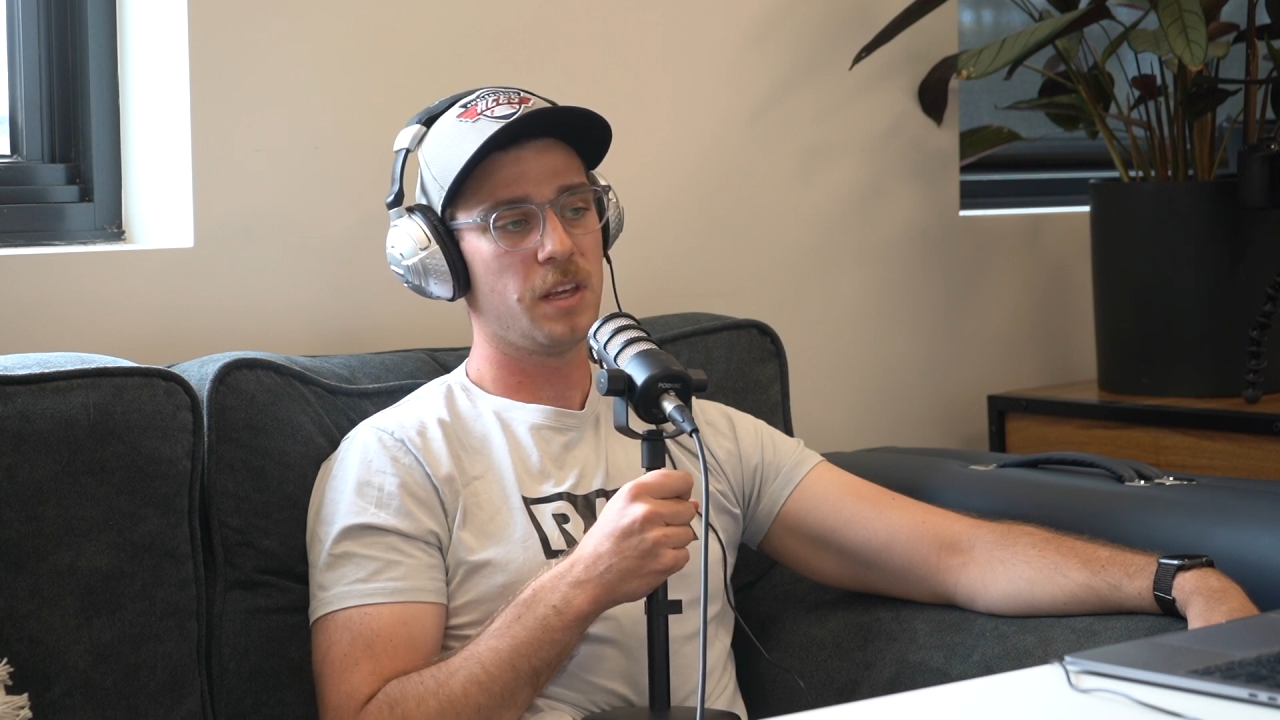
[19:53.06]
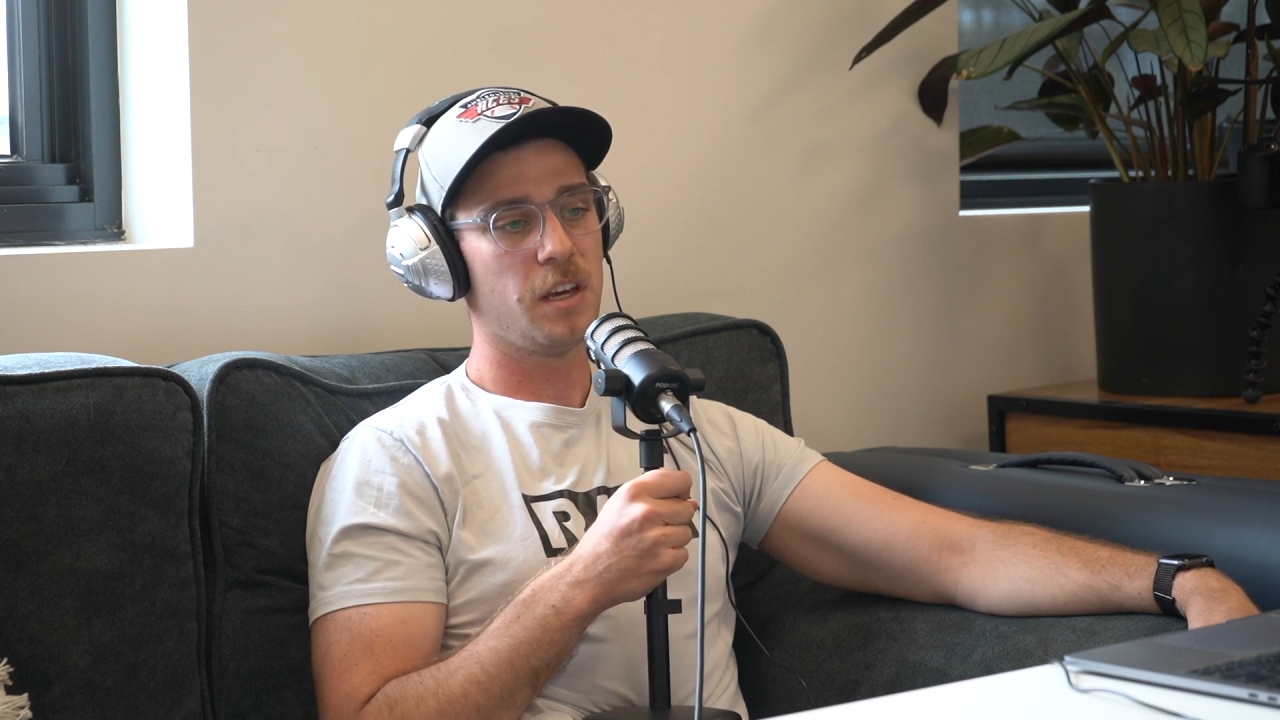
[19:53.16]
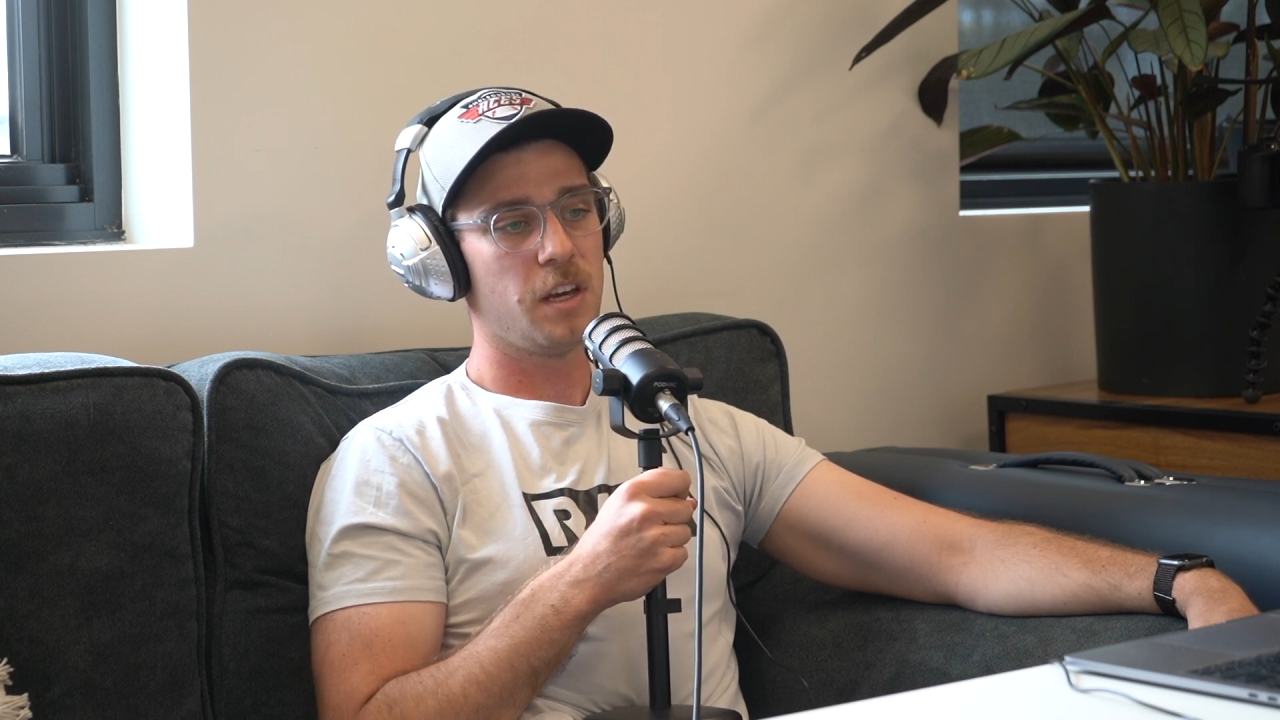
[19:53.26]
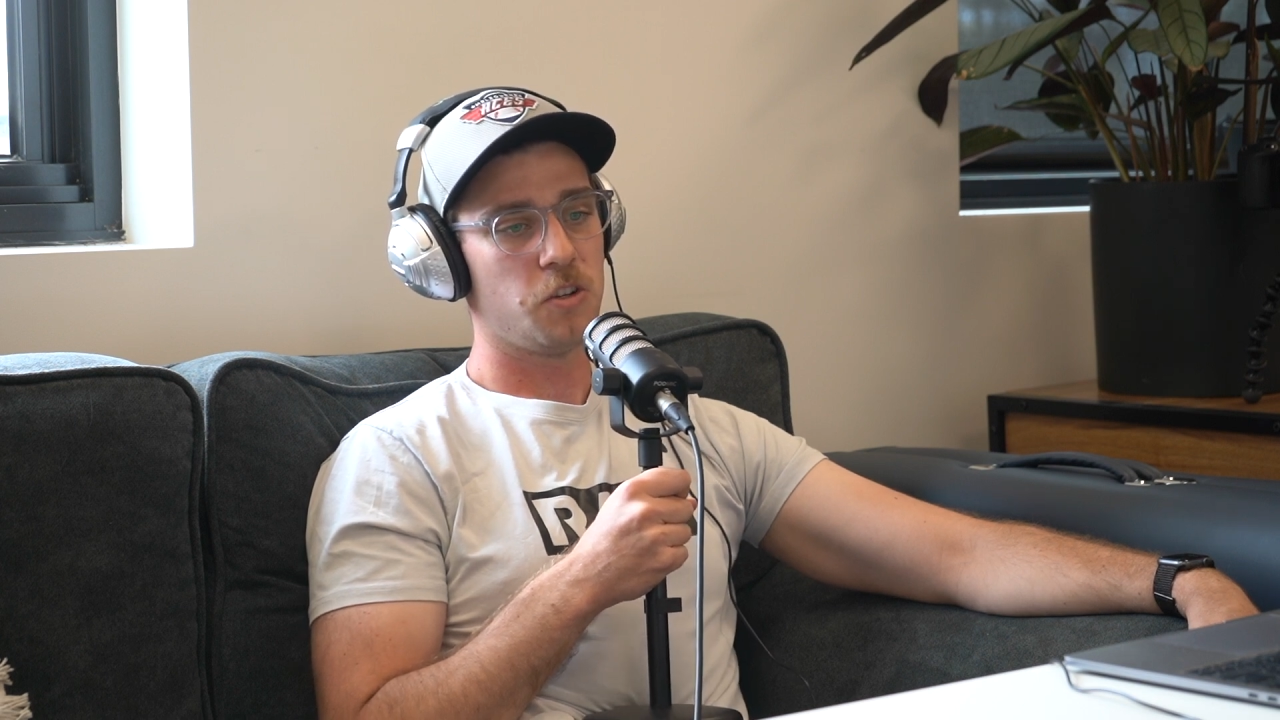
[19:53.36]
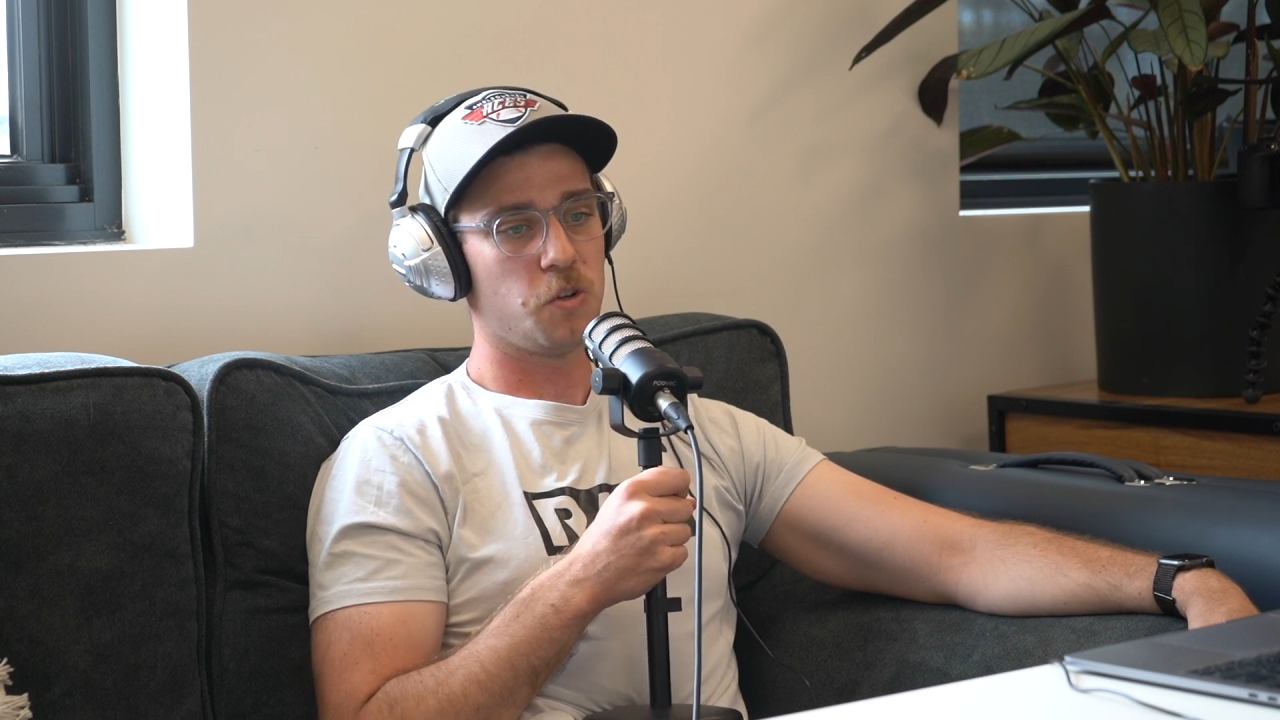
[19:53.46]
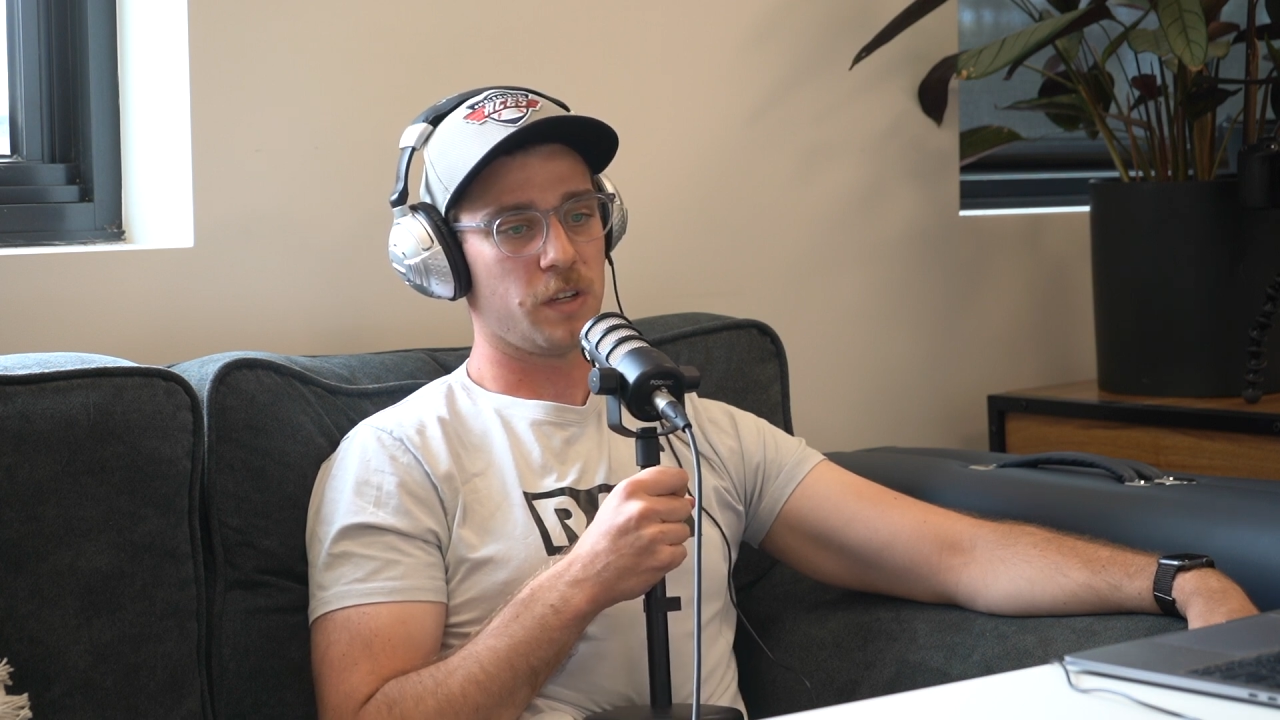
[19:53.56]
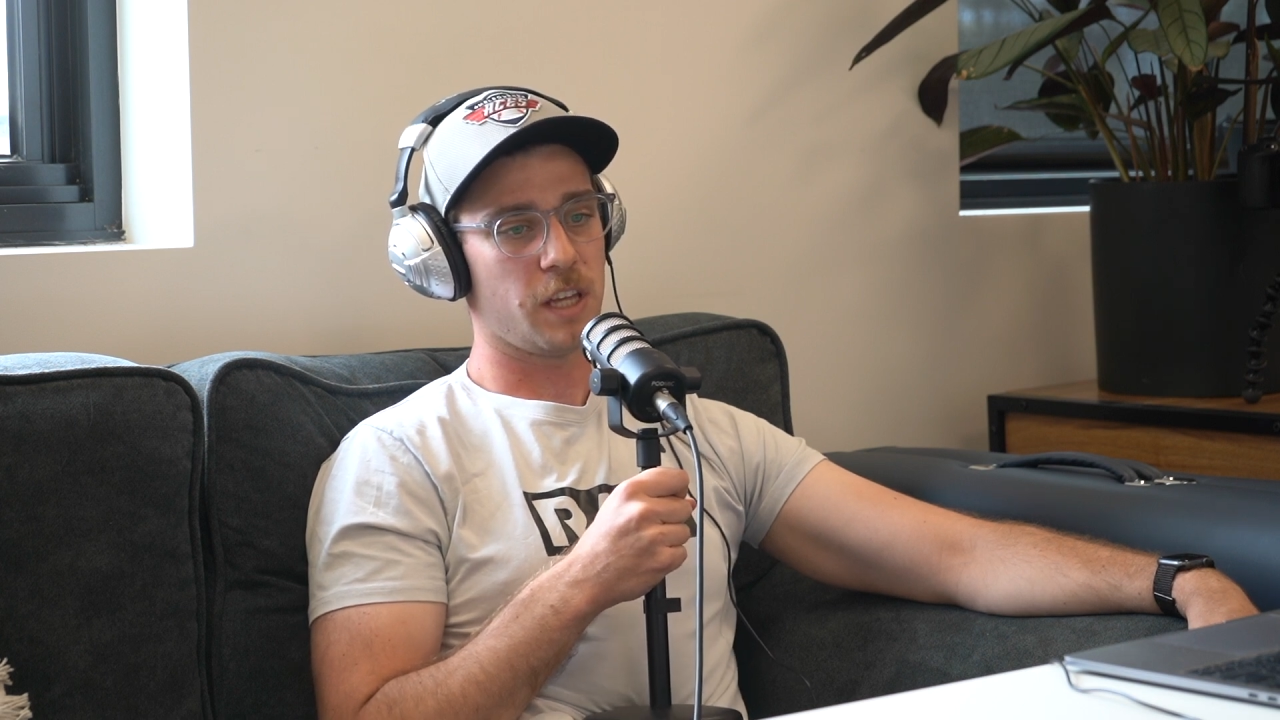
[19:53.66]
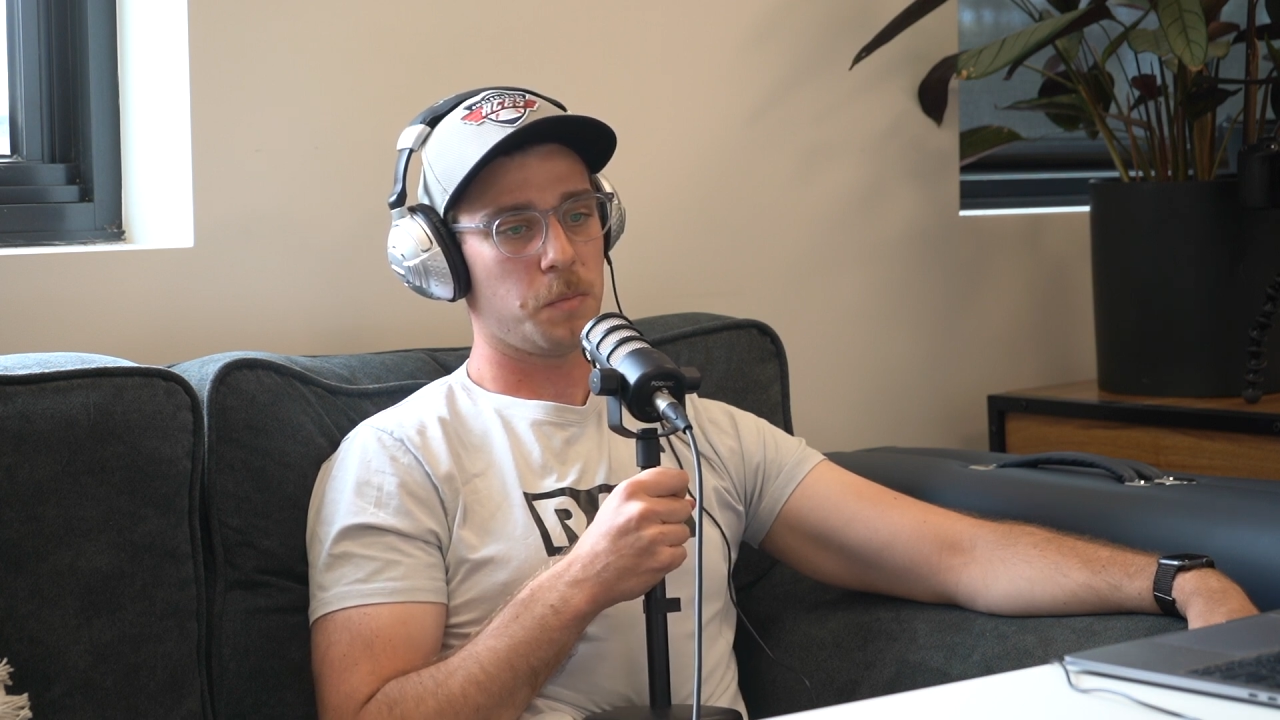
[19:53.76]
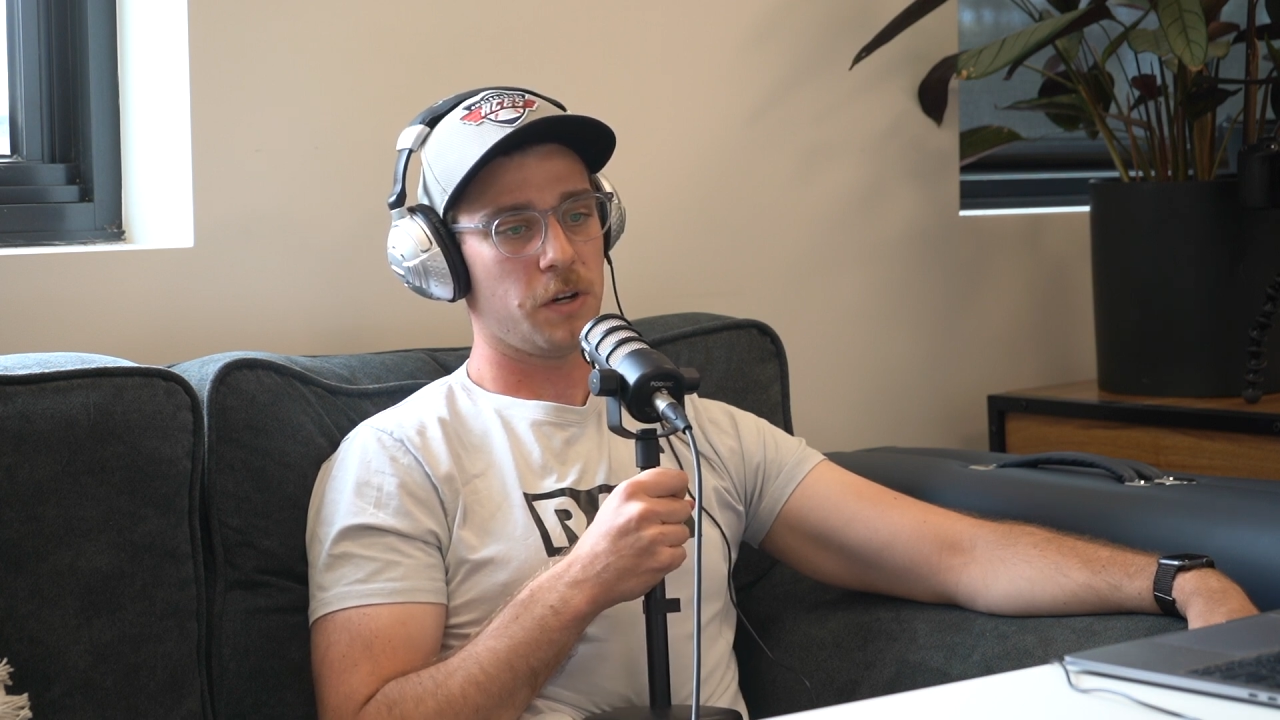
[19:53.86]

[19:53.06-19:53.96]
during that